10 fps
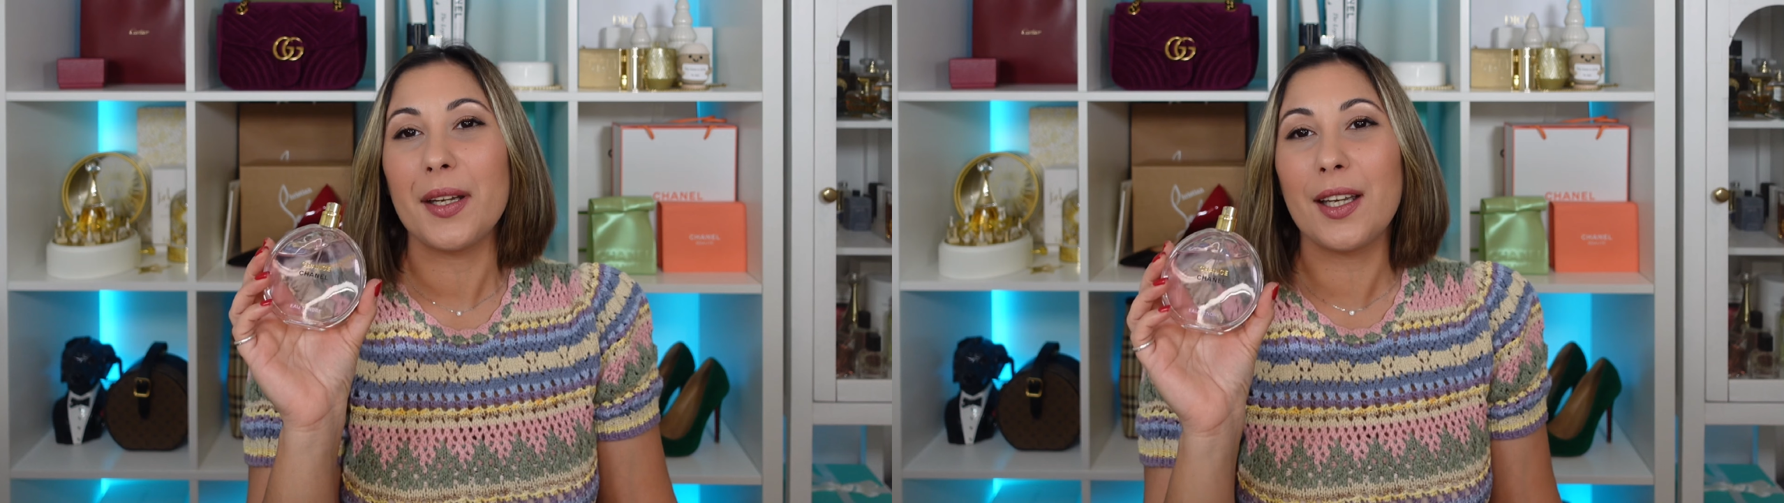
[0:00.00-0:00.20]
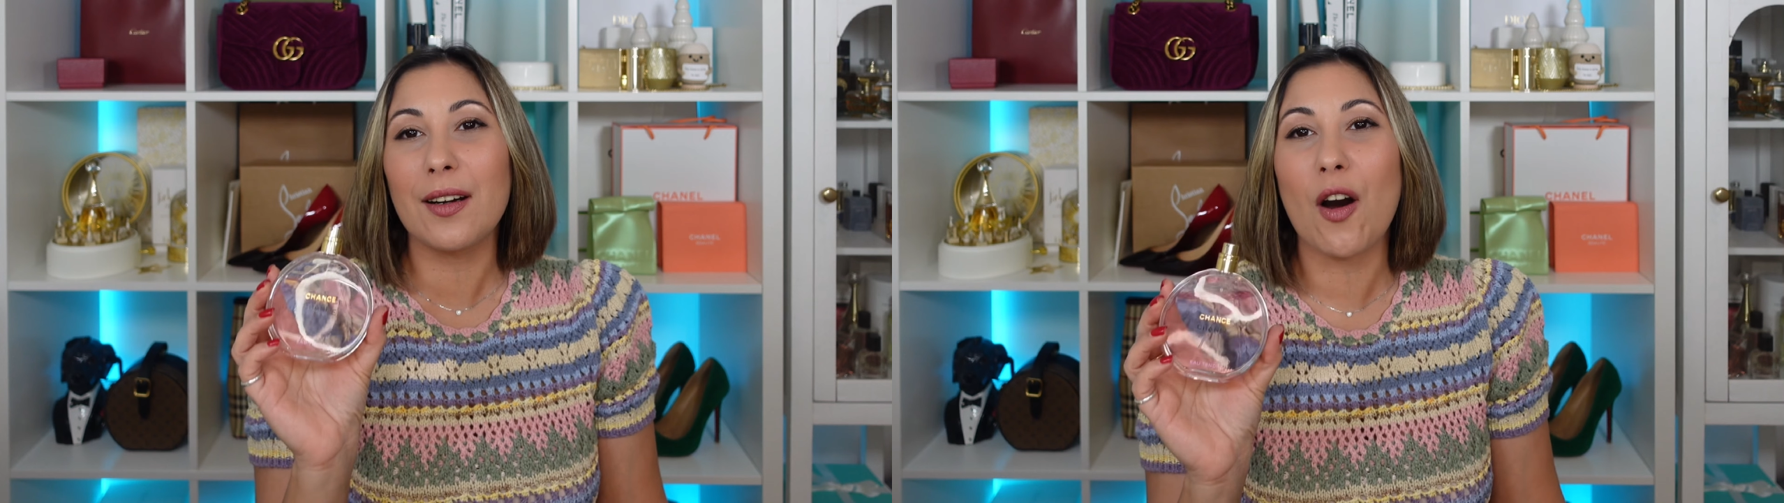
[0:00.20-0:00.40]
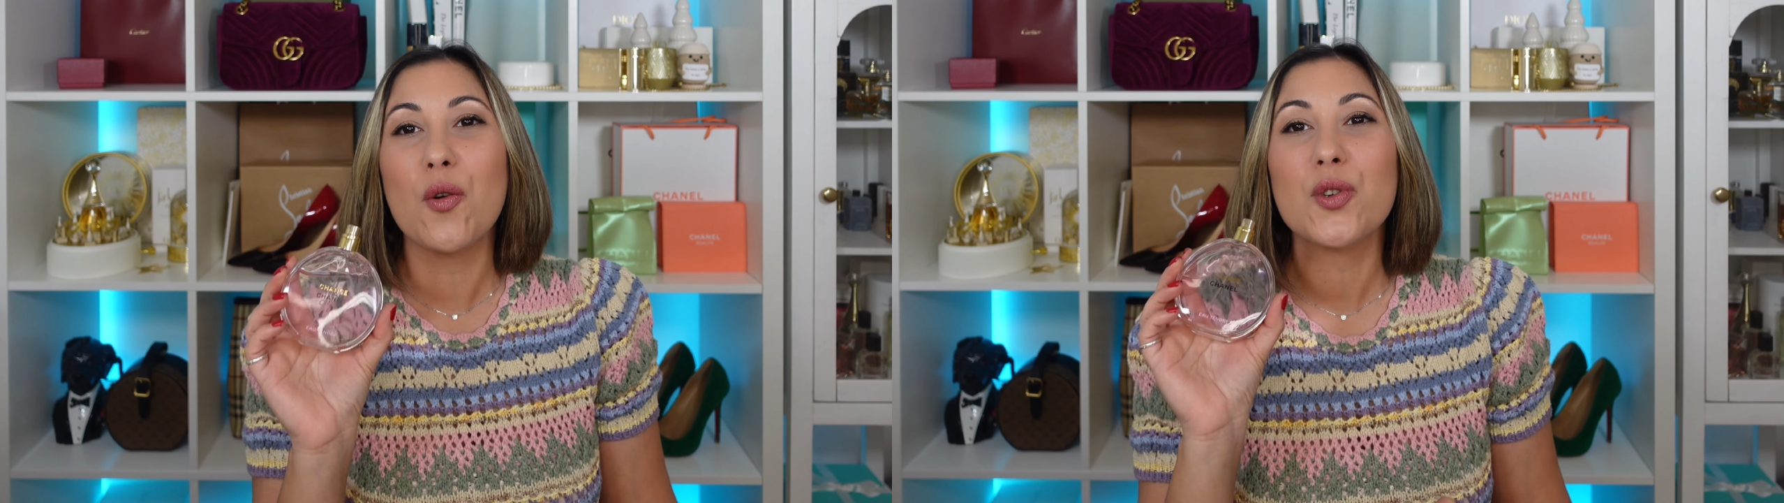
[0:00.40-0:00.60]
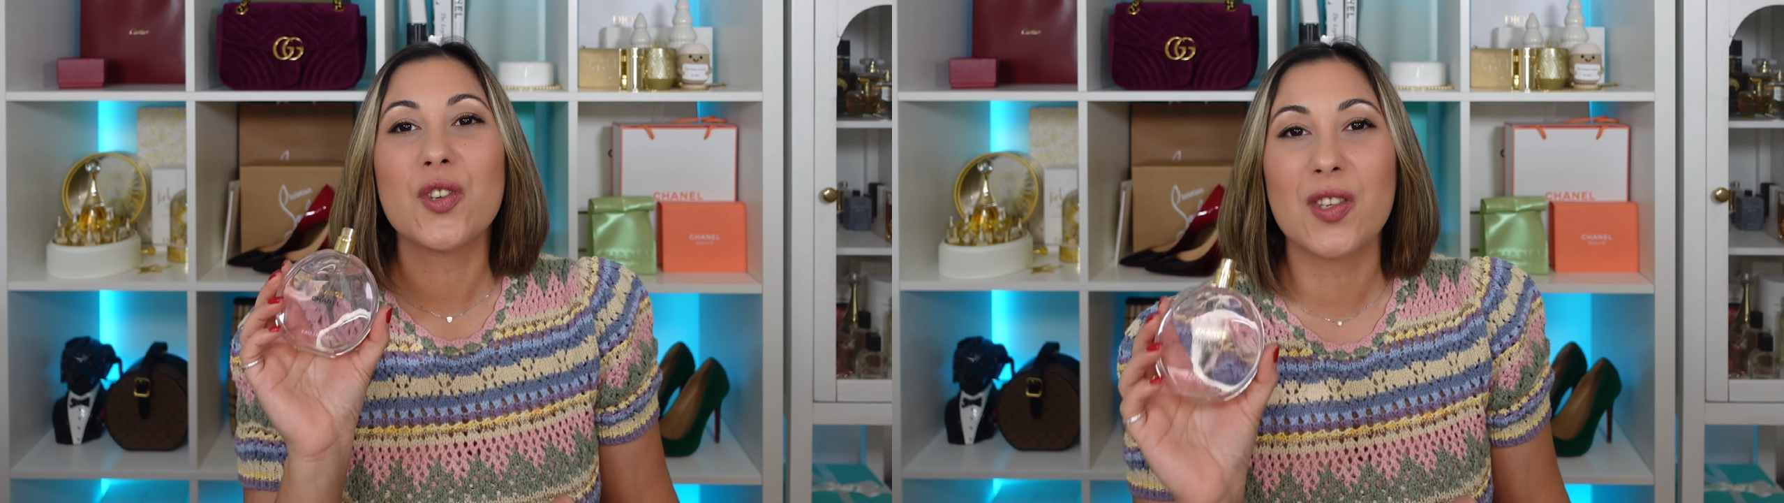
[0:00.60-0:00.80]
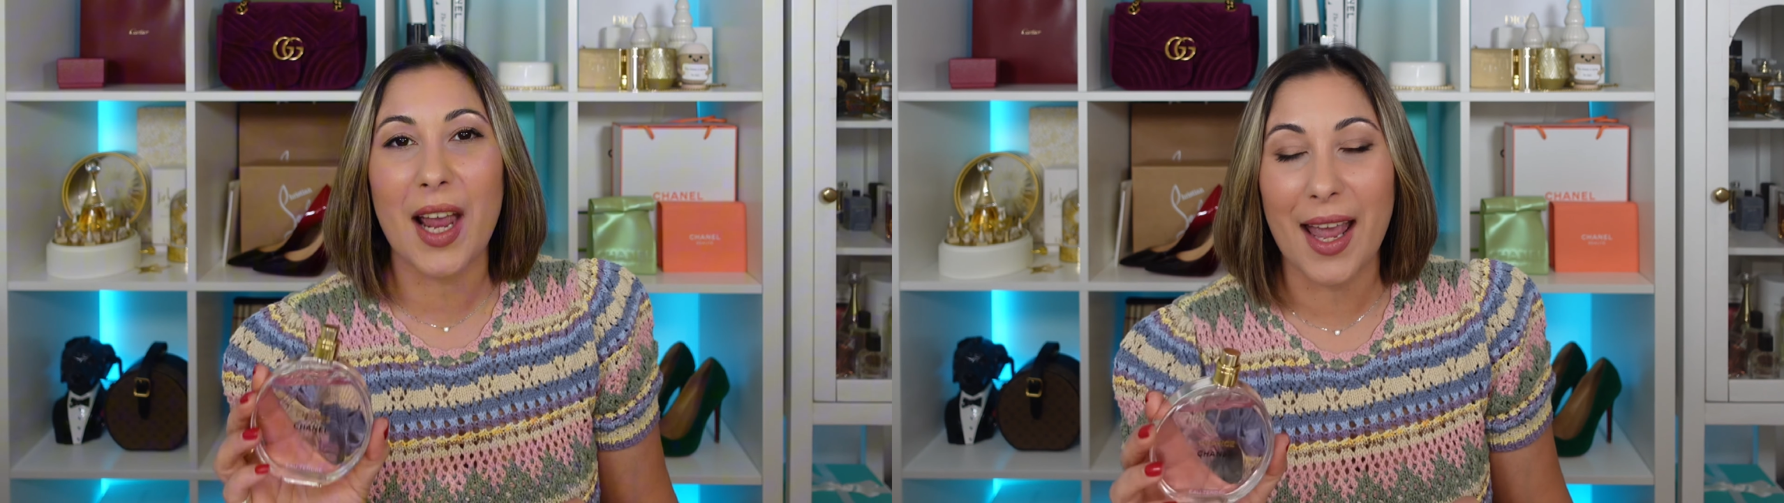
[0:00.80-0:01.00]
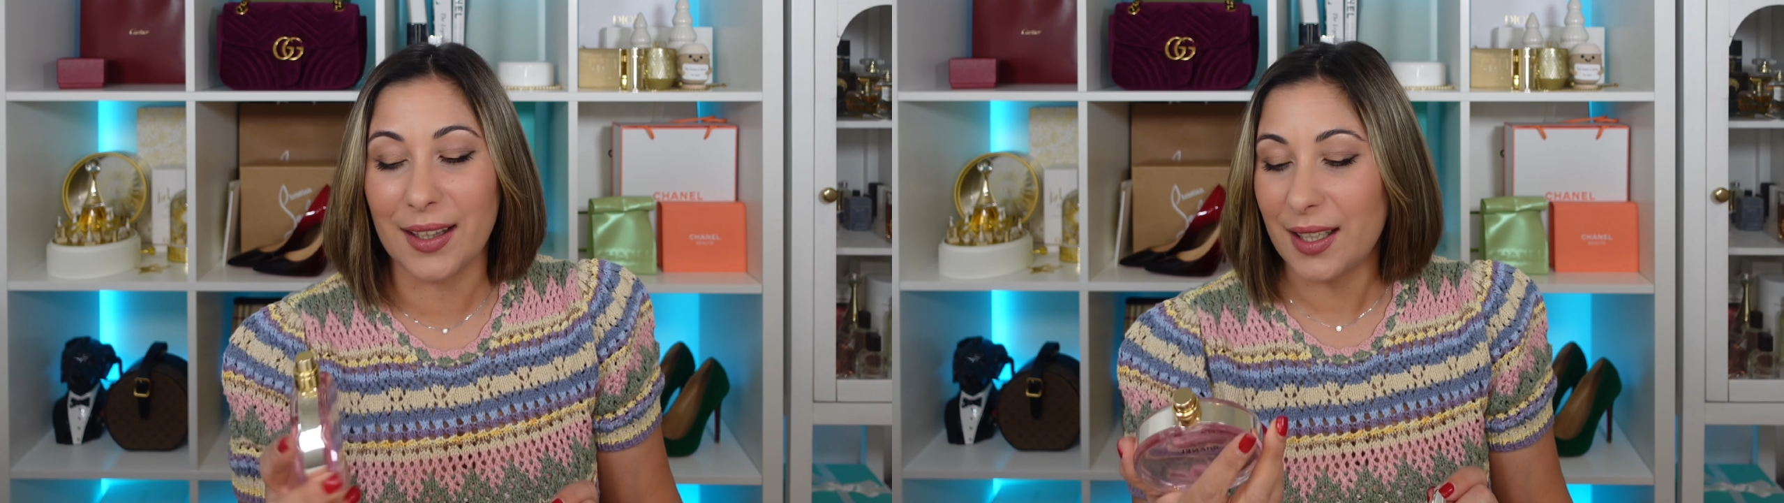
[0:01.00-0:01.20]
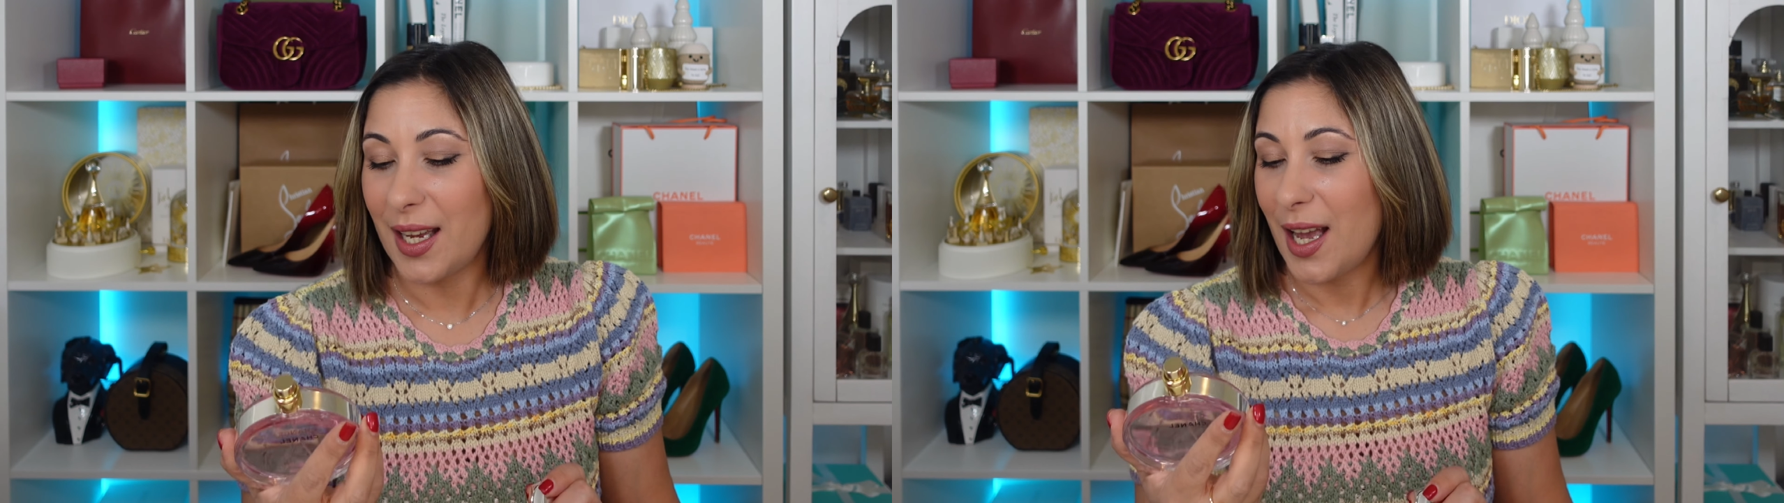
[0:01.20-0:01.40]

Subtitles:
you know, scent.